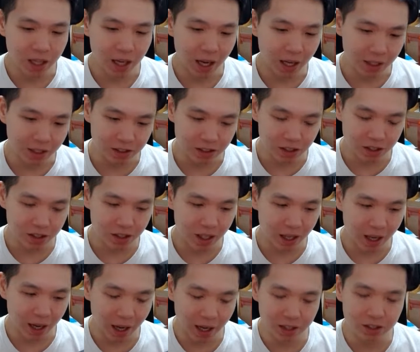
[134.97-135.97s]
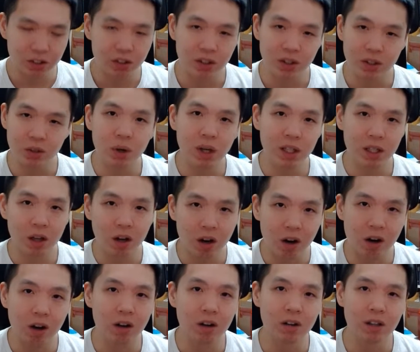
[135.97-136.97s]
and it's actually quite
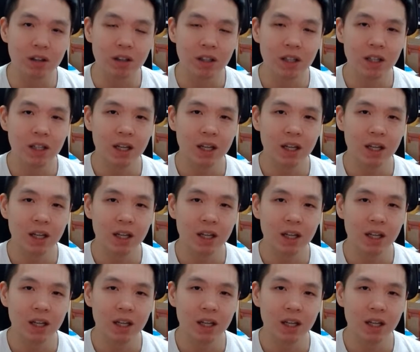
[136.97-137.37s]
hard